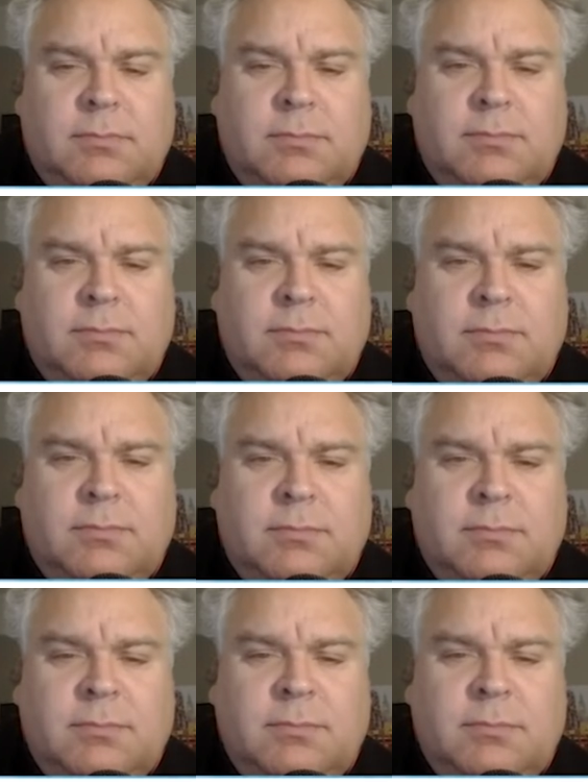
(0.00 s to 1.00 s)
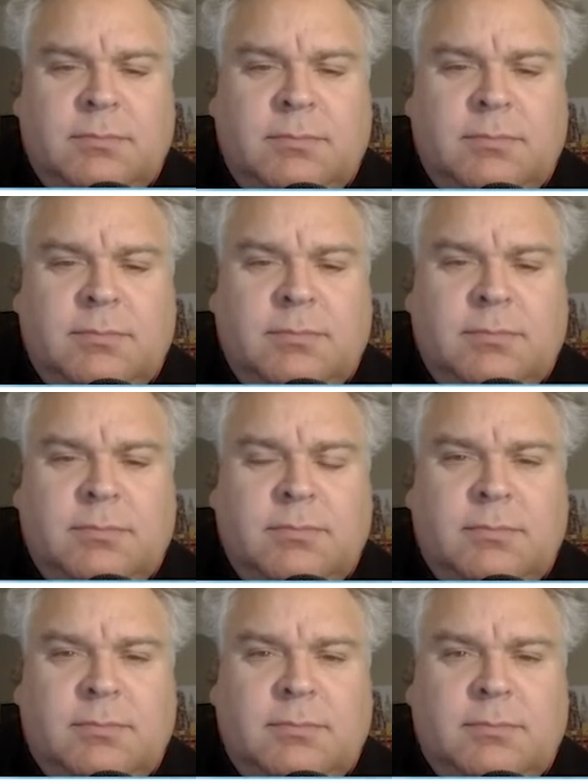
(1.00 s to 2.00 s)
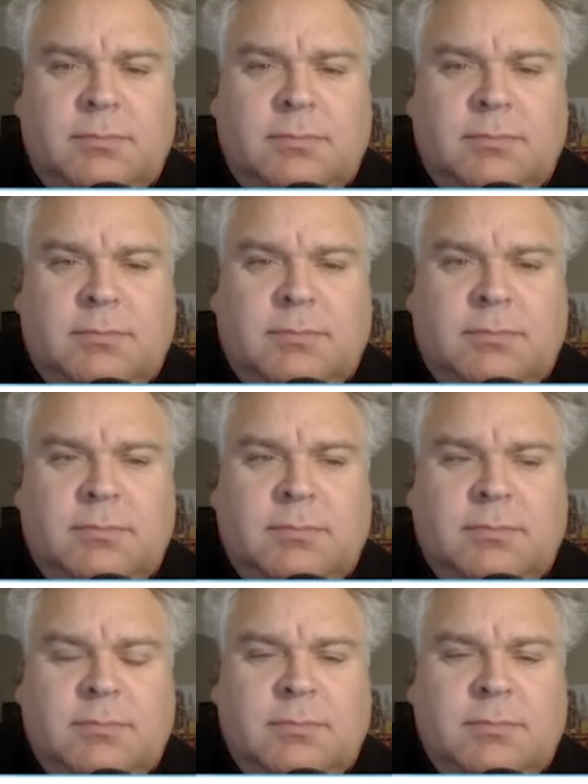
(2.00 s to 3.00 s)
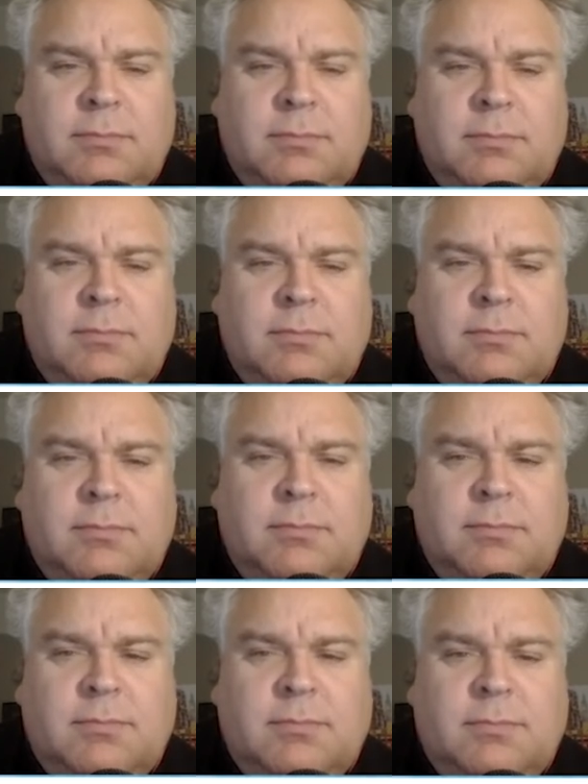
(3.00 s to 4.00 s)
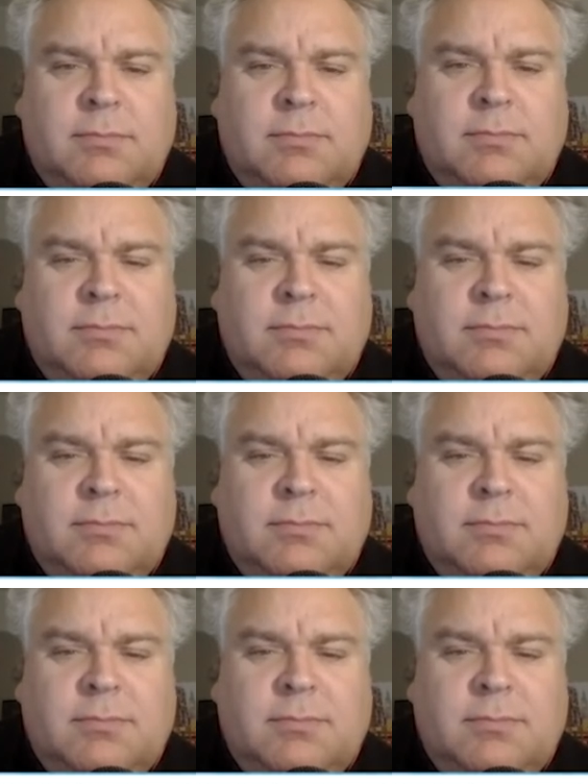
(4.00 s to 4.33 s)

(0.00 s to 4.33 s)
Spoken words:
This person isn't speaking.